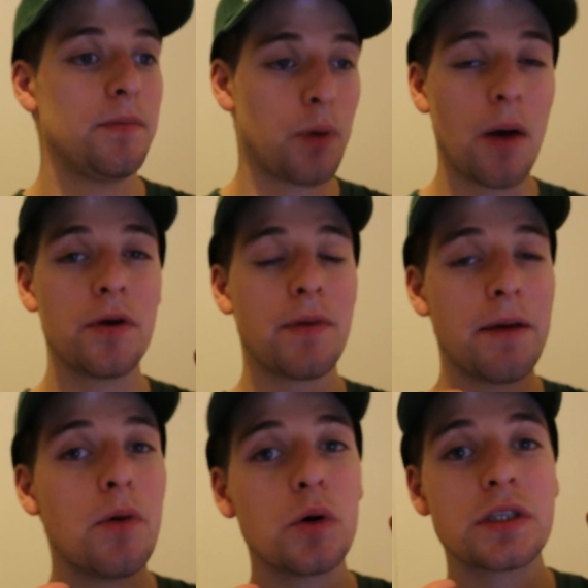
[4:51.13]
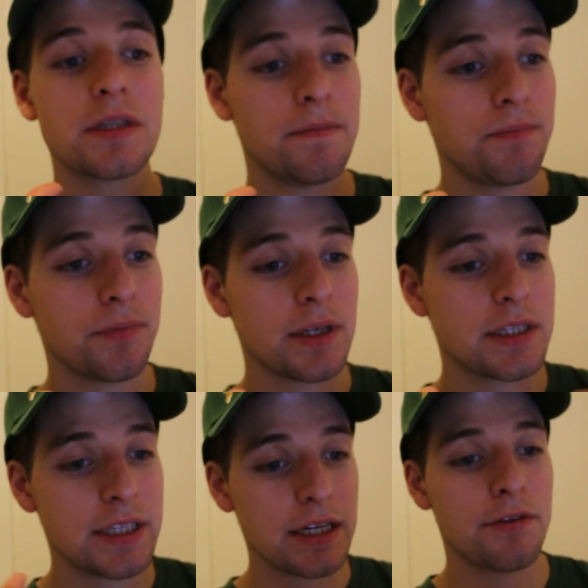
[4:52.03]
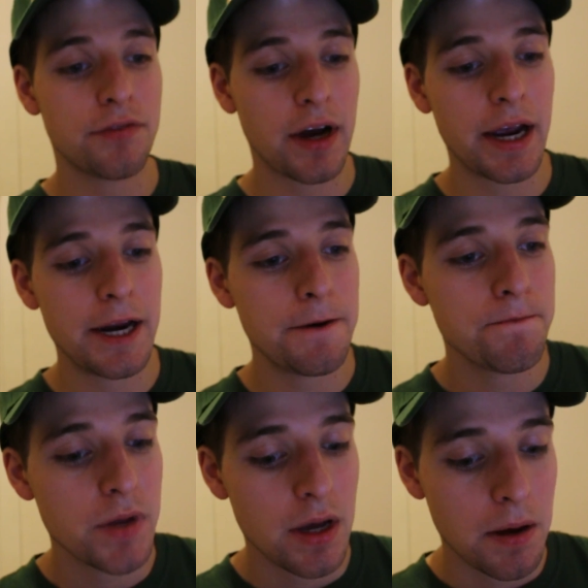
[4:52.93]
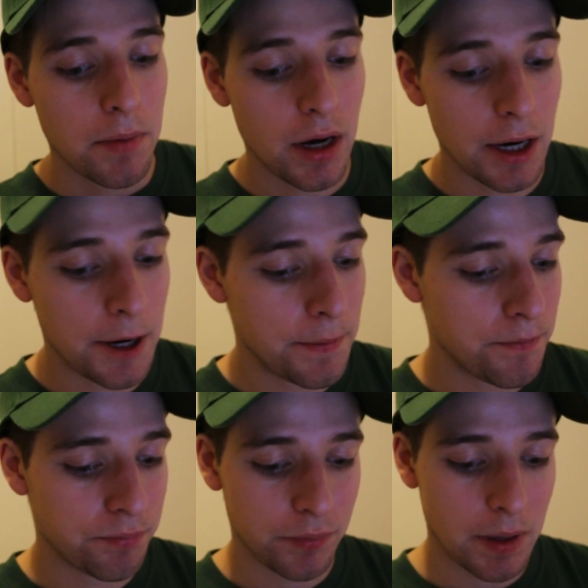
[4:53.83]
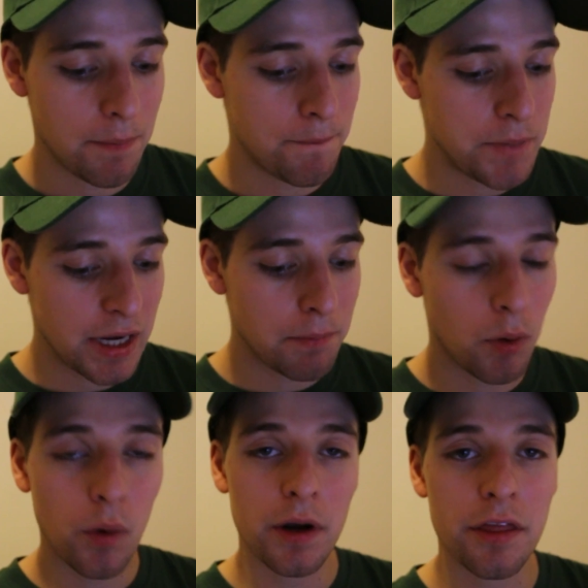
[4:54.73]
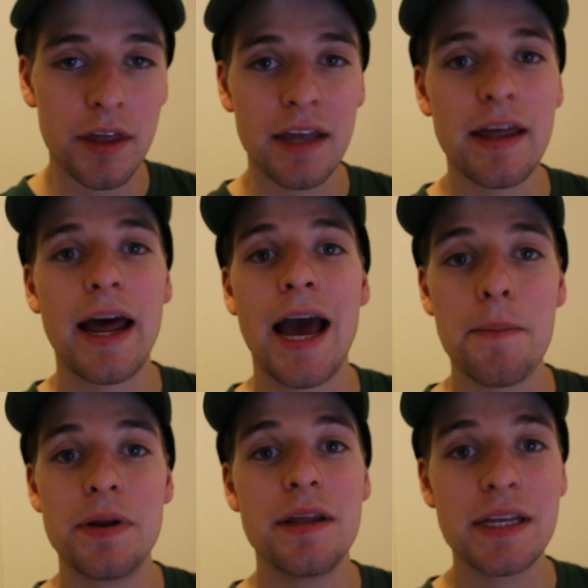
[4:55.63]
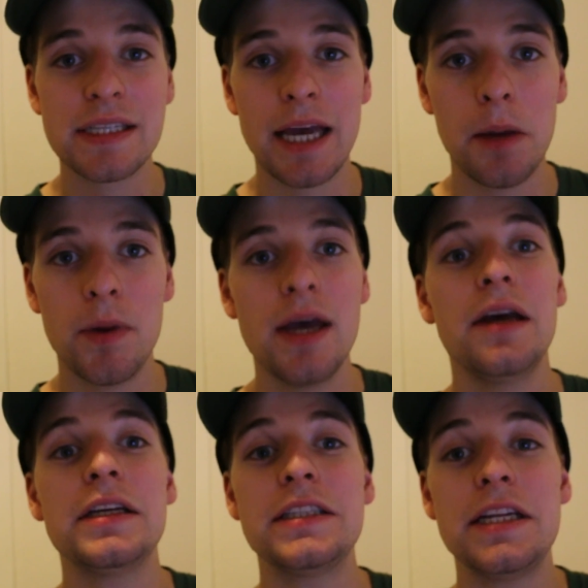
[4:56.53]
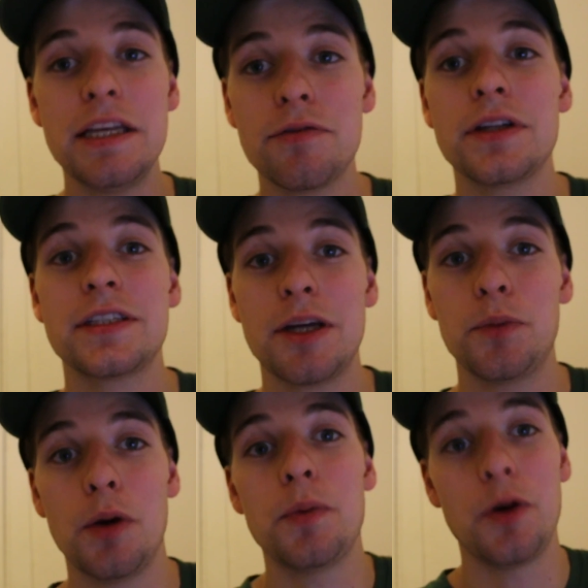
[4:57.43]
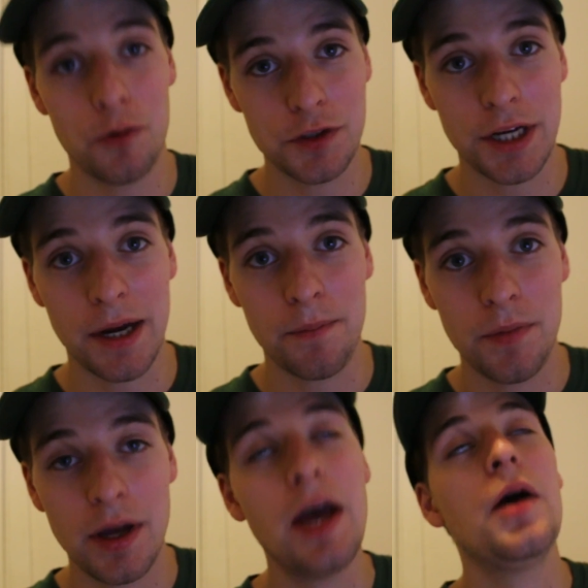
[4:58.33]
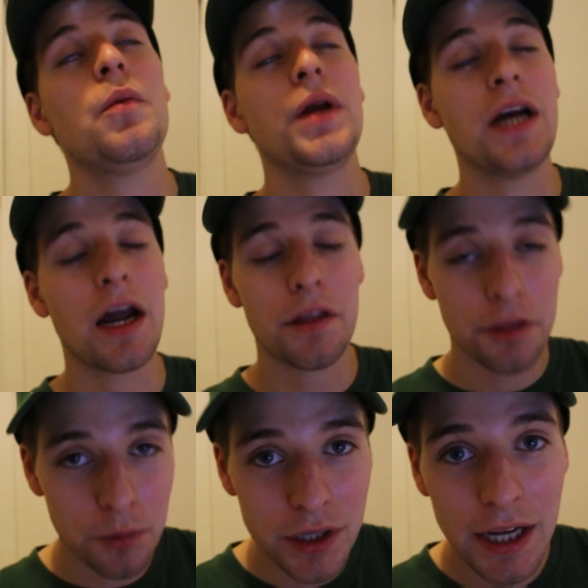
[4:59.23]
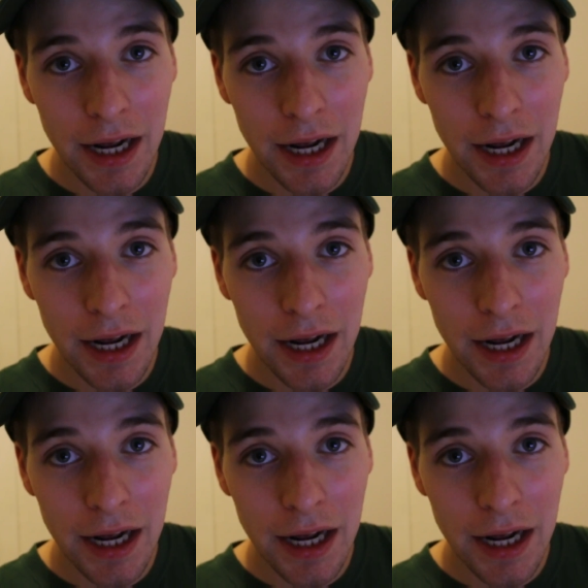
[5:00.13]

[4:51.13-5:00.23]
Probably my most signifying, um, big important thing that happened in this game is the defense stepped up in overtime. We got a three and